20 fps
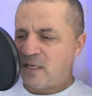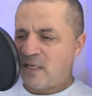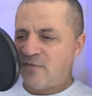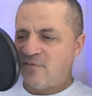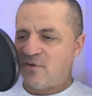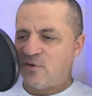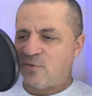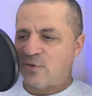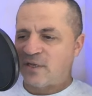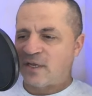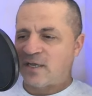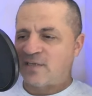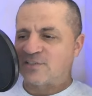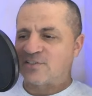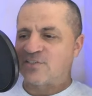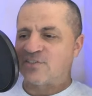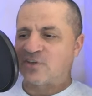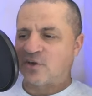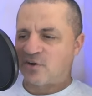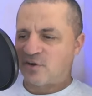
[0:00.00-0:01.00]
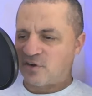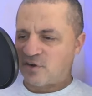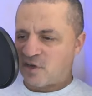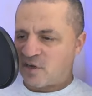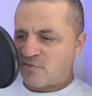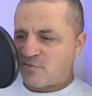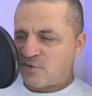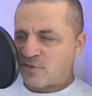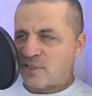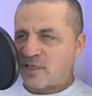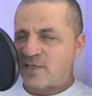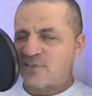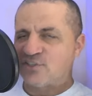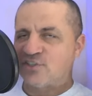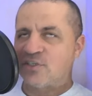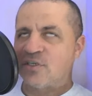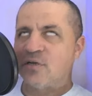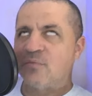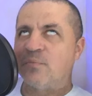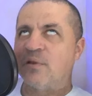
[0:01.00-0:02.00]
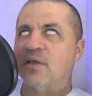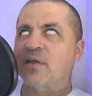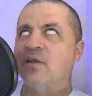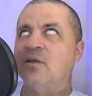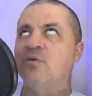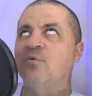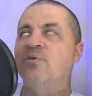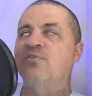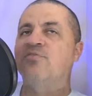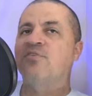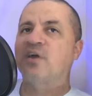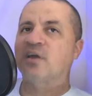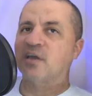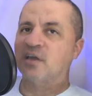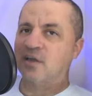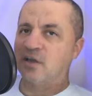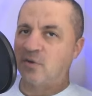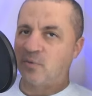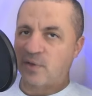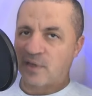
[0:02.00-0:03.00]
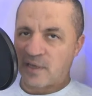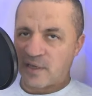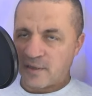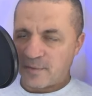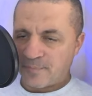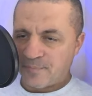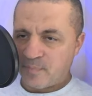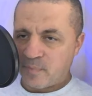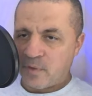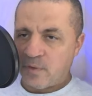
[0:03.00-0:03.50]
Even though it kind of started off with that shit, I'm like, here we fucking go again.